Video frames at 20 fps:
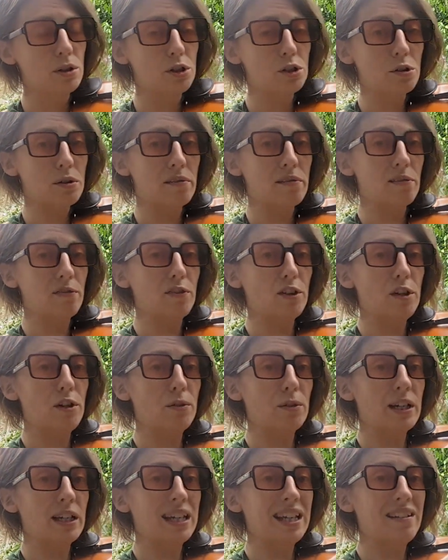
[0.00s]

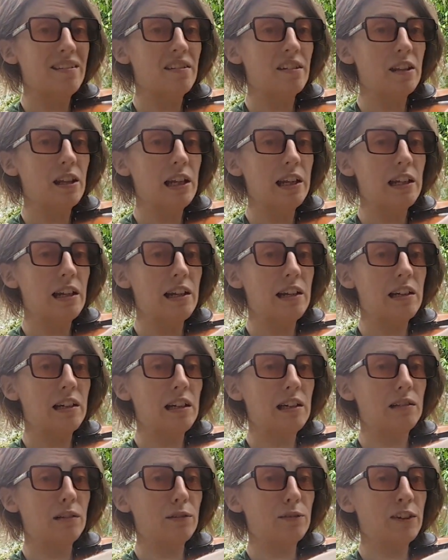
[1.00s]
transferring into the
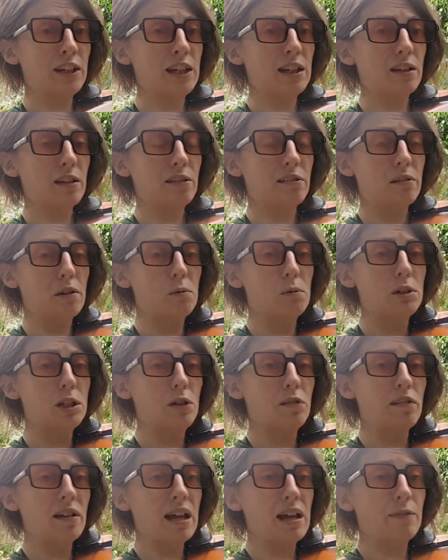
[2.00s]
little finger. So I want
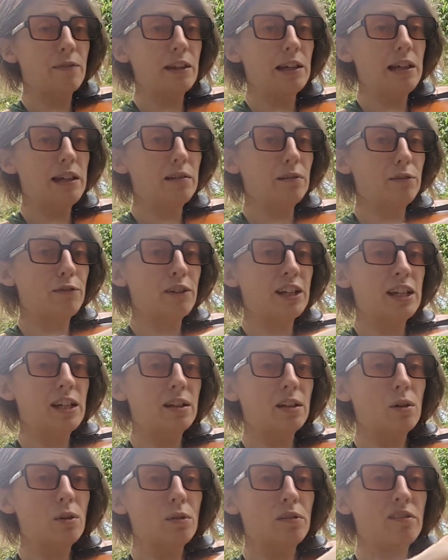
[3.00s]
you to have the little
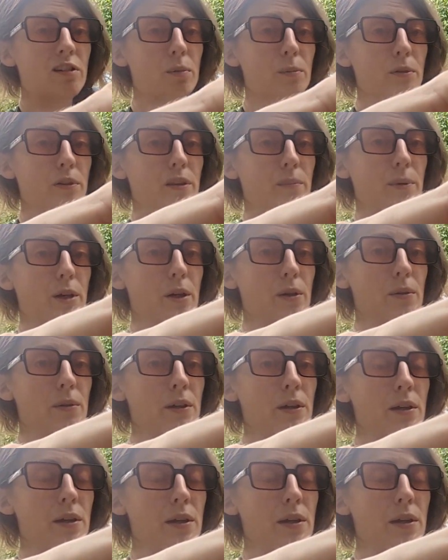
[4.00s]
finger on top of the bow,